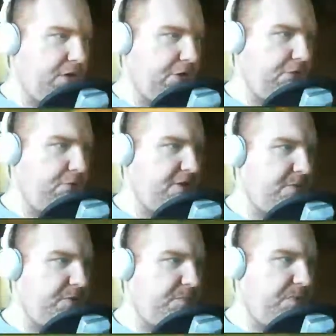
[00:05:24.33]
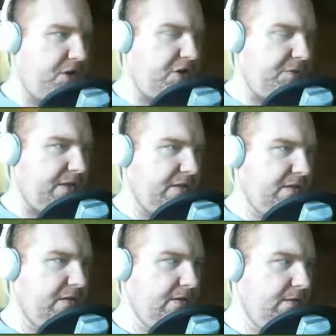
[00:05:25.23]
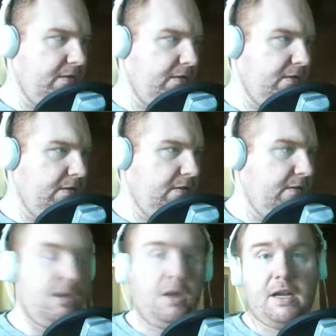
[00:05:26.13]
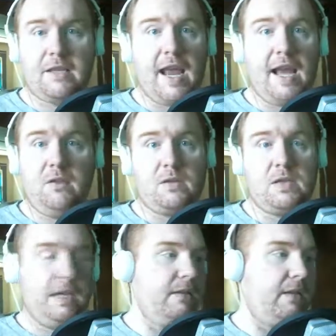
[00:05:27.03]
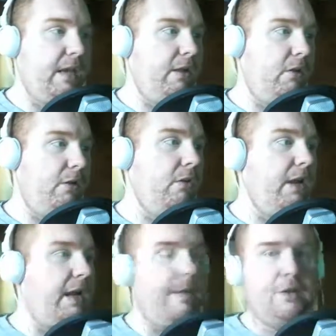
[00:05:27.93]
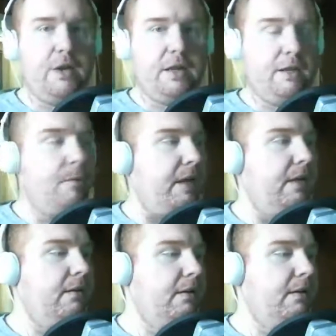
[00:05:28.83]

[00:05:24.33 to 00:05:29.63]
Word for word: her through this much punishment. It's only because I hate those things, and they're annoying, and they try to kill me.